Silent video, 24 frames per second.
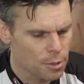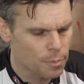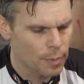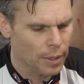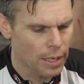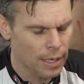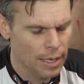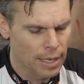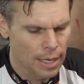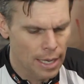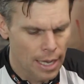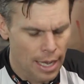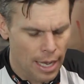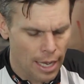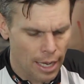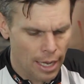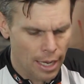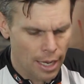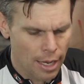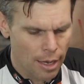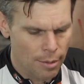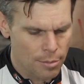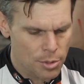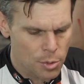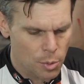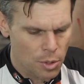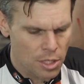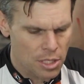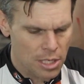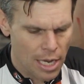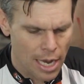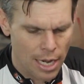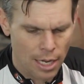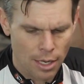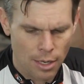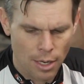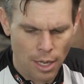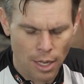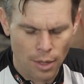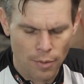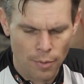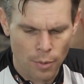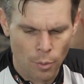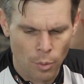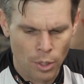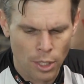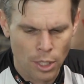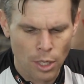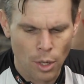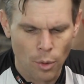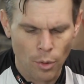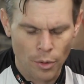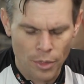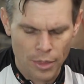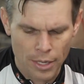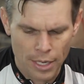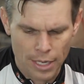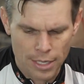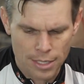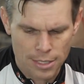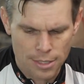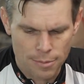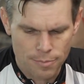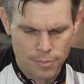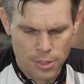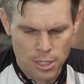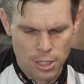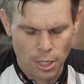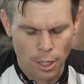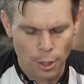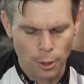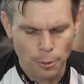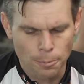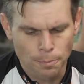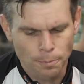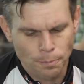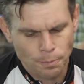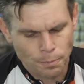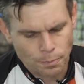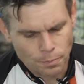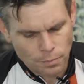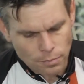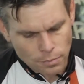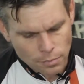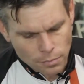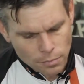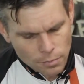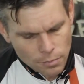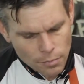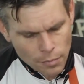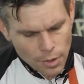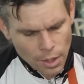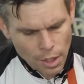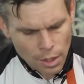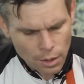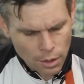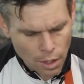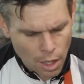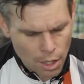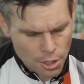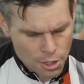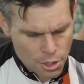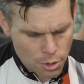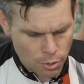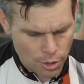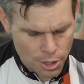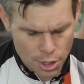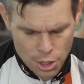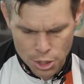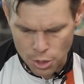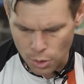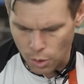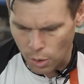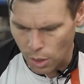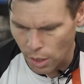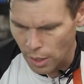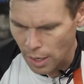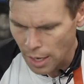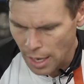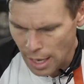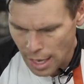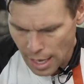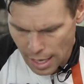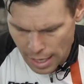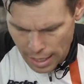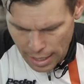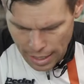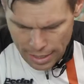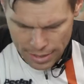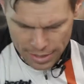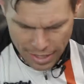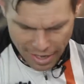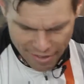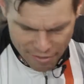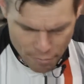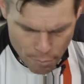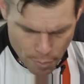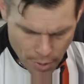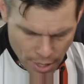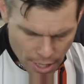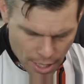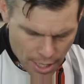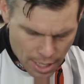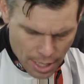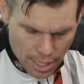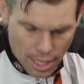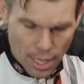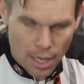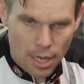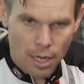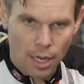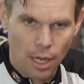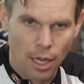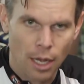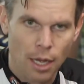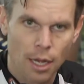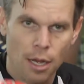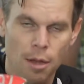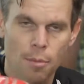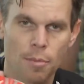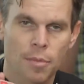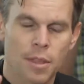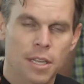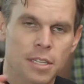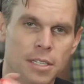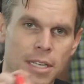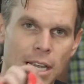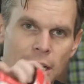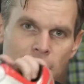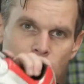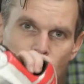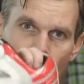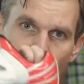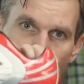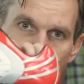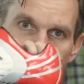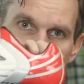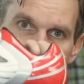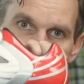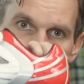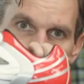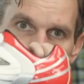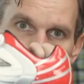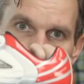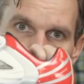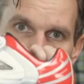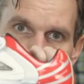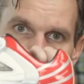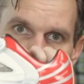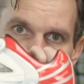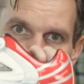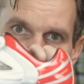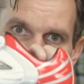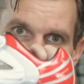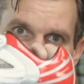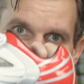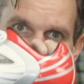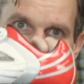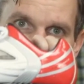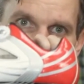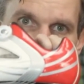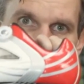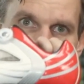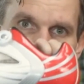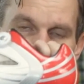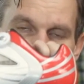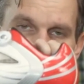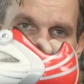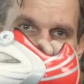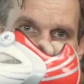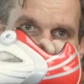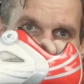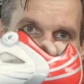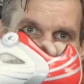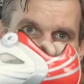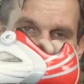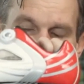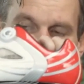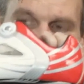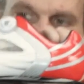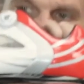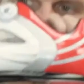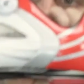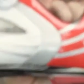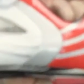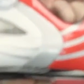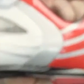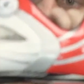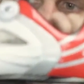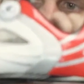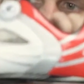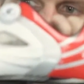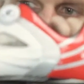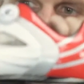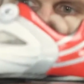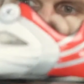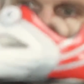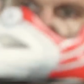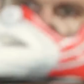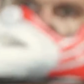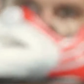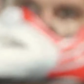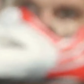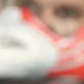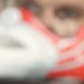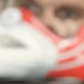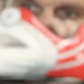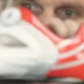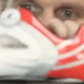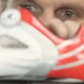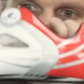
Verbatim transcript: but um, so we decided that would go with this. So long story short is I've been in um, this S-Works shoe and um, been riding it. You